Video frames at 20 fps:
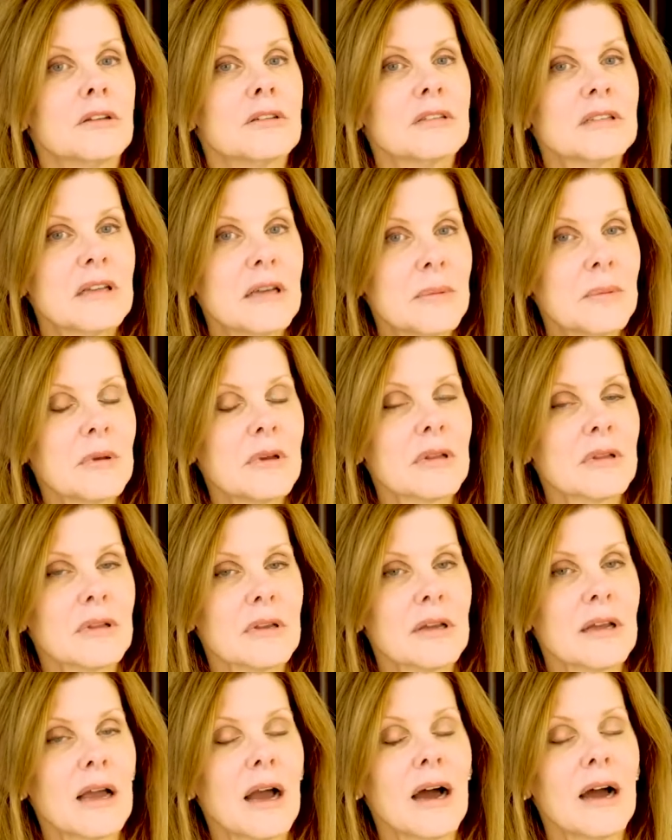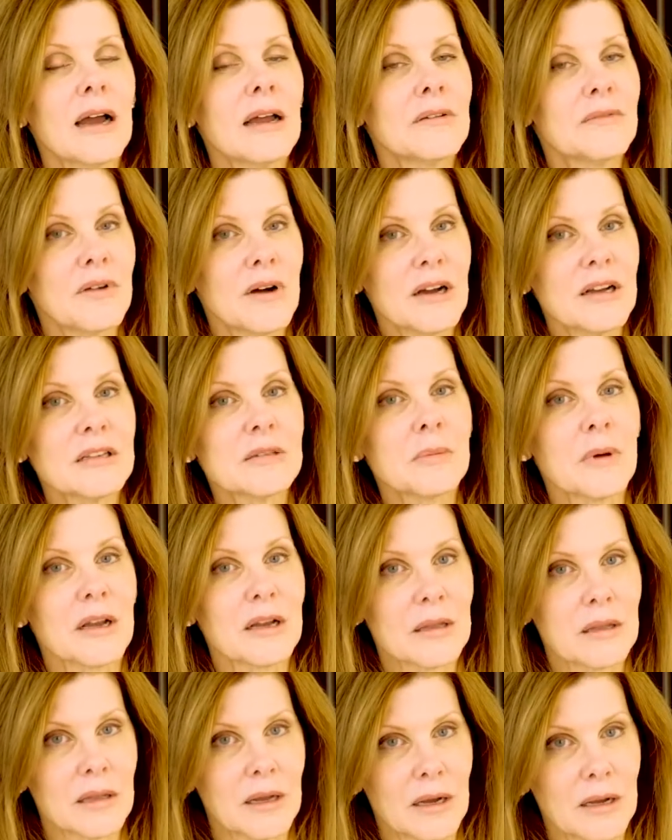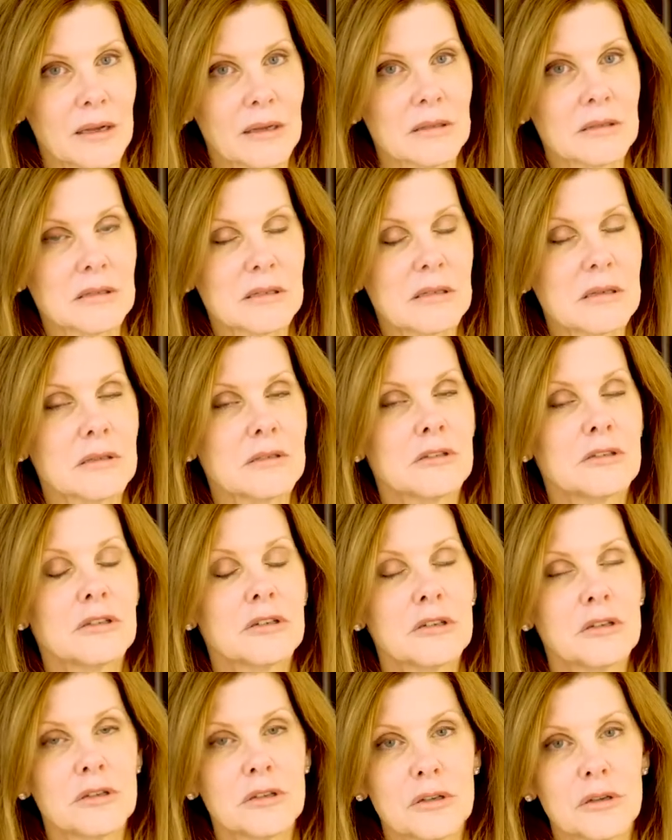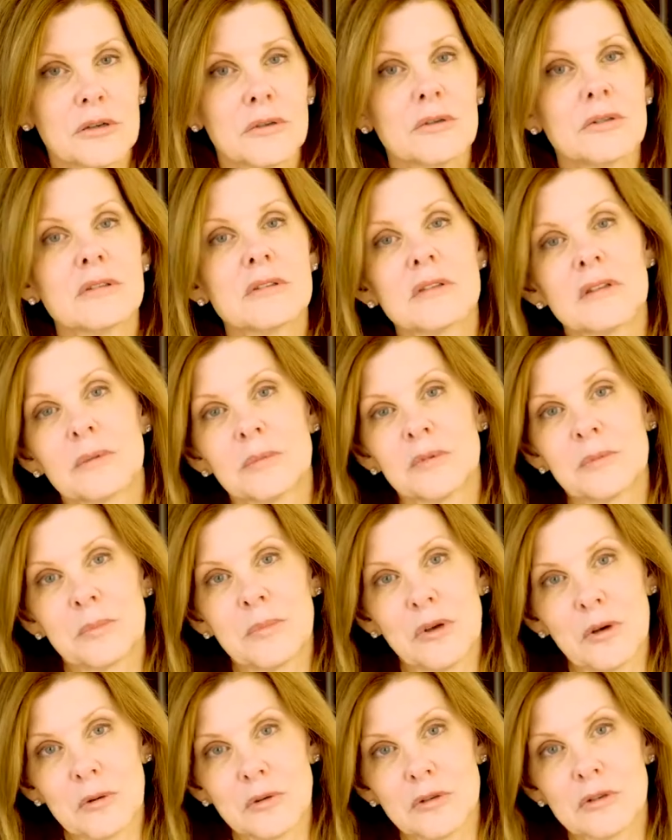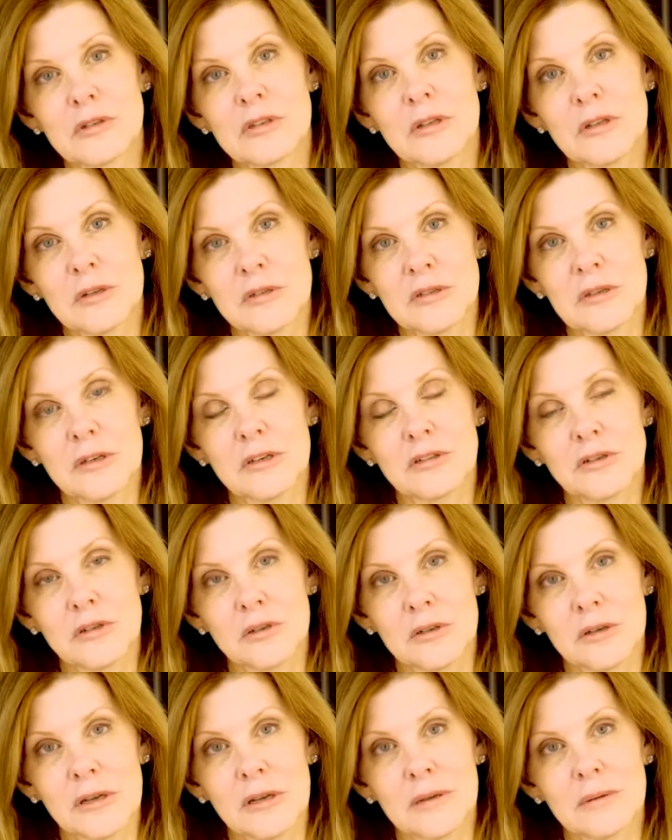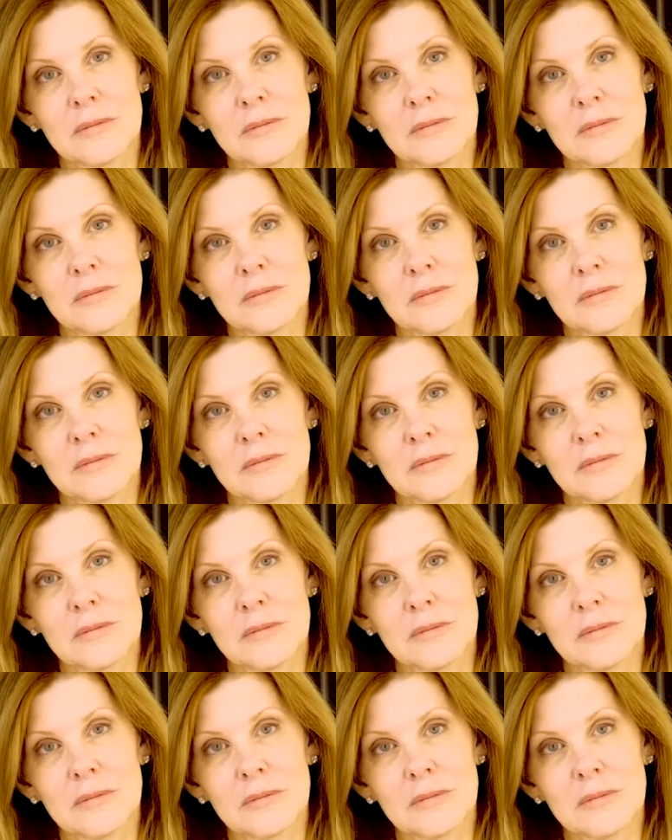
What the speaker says: Typically, I advise my clients to use the builder's closing attorney.